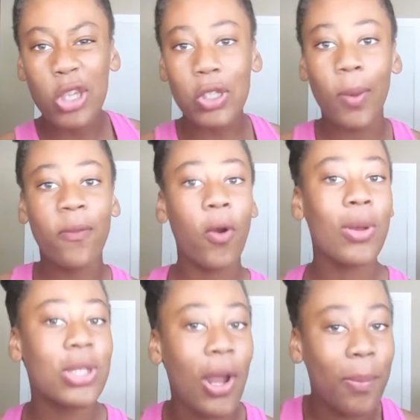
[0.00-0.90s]
So
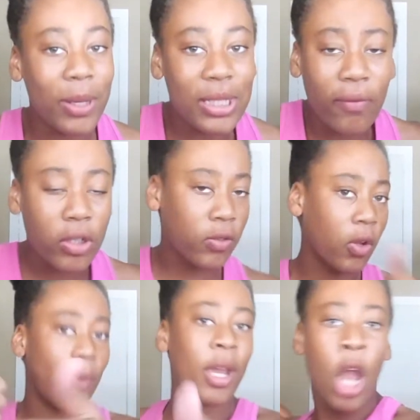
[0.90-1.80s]
before we start, please give this
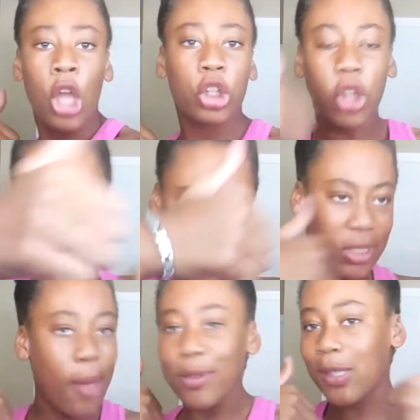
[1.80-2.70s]
video a big
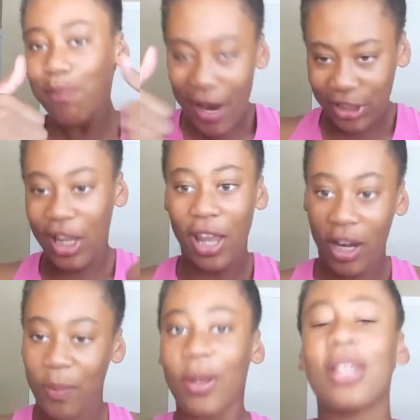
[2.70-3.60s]
thumbs up, smash that
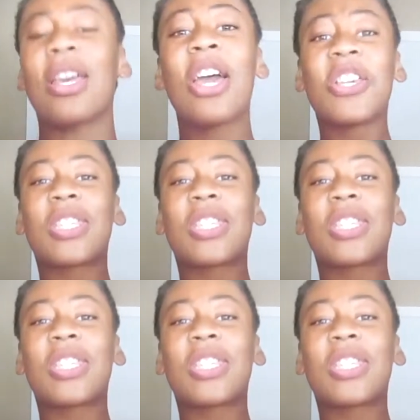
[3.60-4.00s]
like button,